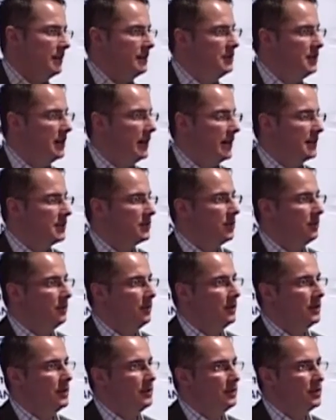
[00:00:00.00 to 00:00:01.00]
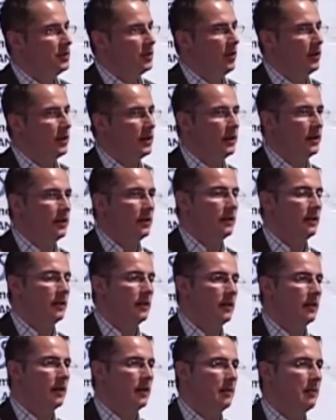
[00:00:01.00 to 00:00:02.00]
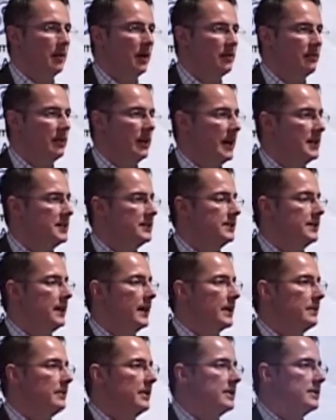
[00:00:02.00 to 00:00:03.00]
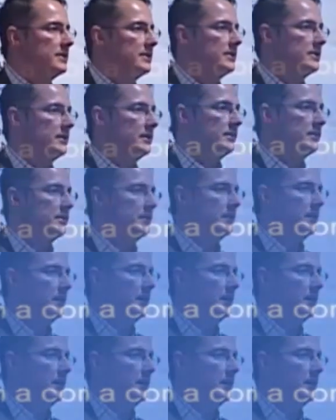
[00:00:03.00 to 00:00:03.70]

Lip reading: GIS community, we're talking about relational database systems.